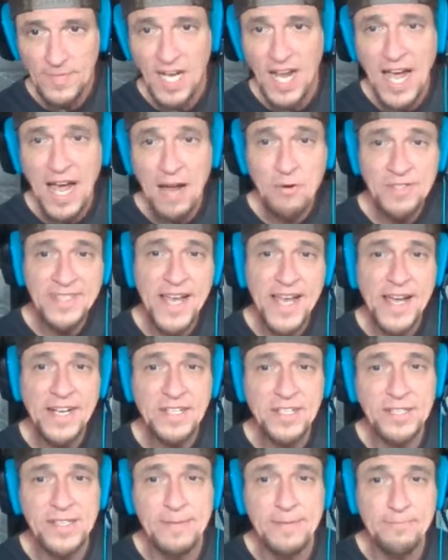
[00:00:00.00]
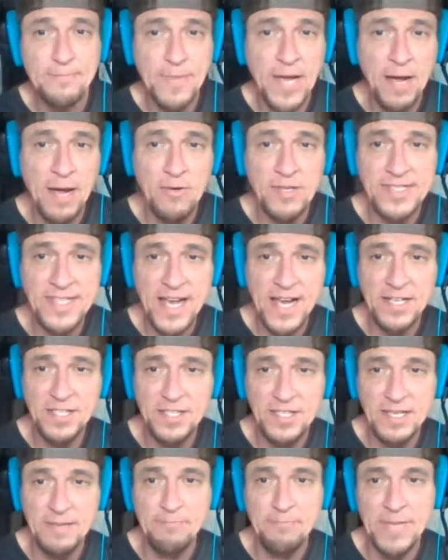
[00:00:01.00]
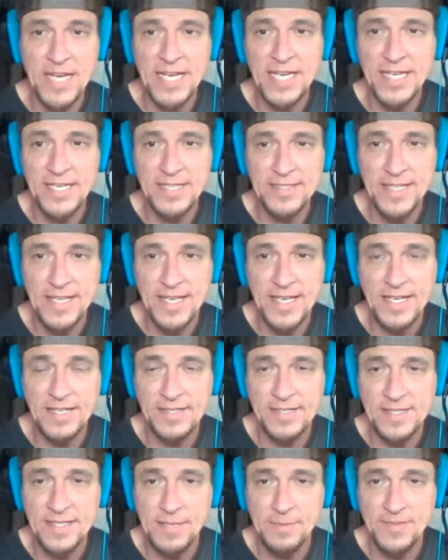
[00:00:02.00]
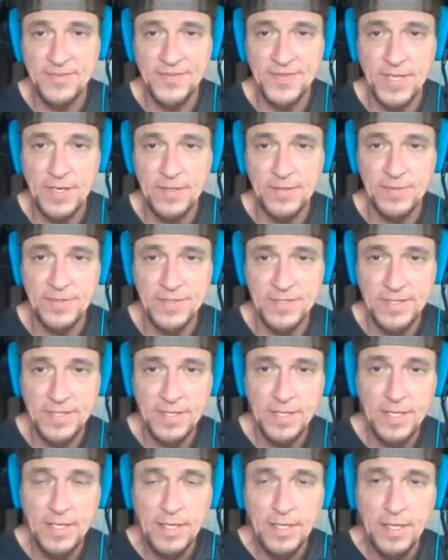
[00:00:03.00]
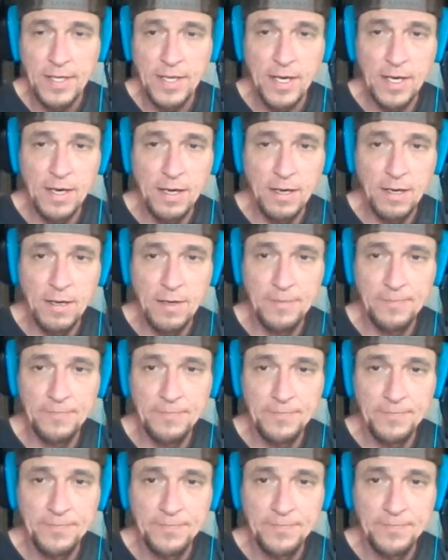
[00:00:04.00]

I was actually meaning to get some of those when